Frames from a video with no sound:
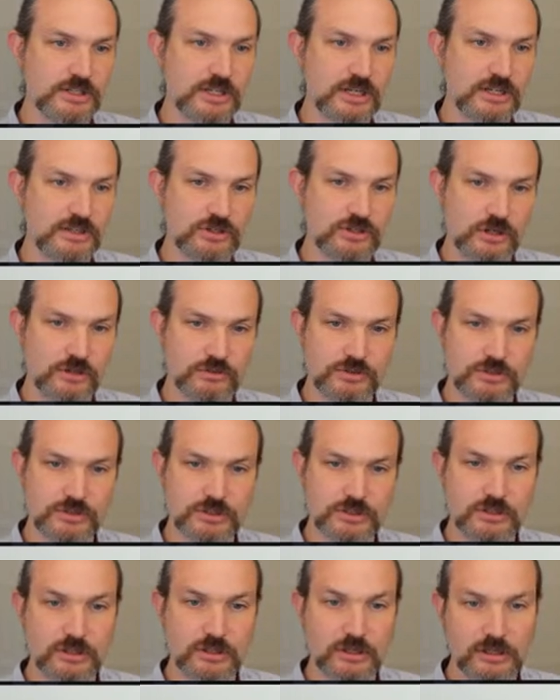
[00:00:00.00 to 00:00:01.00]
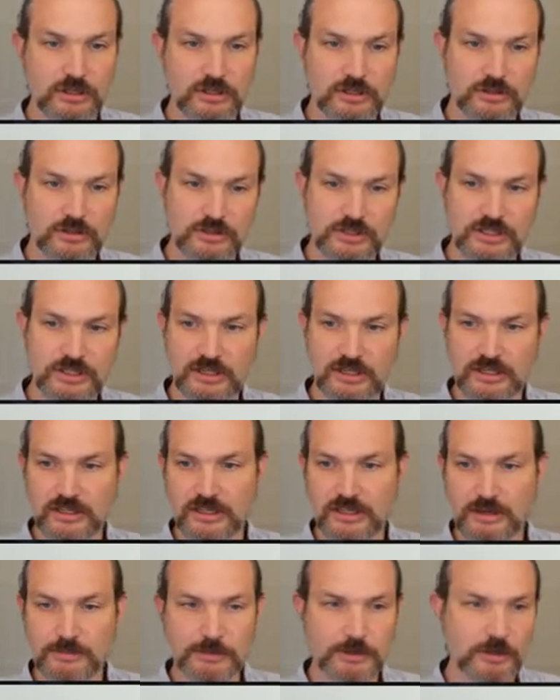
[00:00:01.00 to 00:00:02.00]
slash notes. You can see it
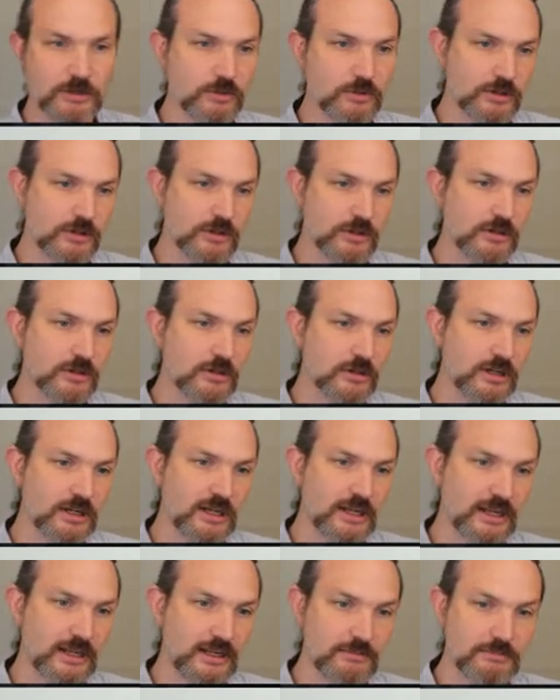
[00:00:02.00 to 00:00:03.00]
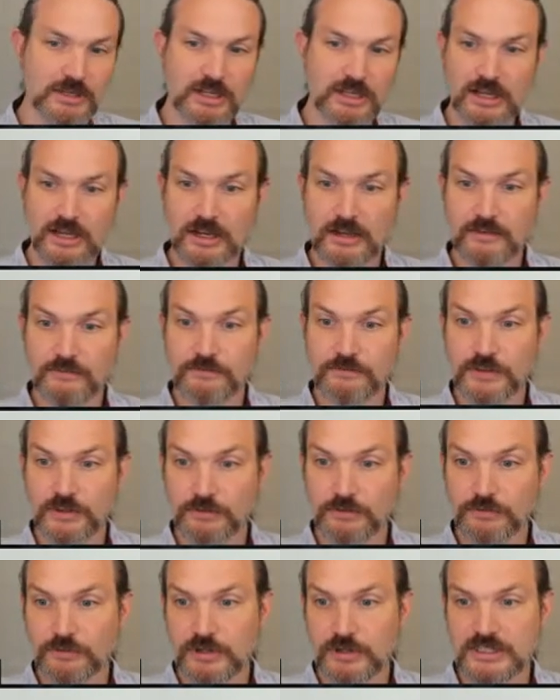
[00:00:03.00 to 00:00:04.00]
in the upper corner. Um,
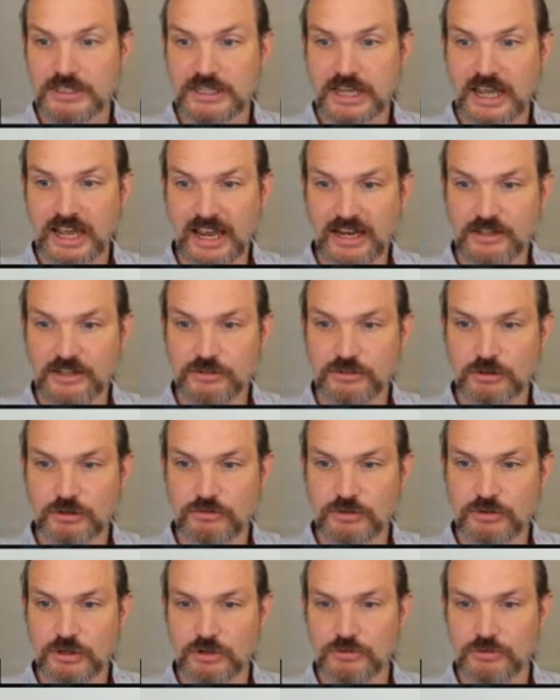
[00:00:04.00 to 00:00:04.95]
feel free to add your own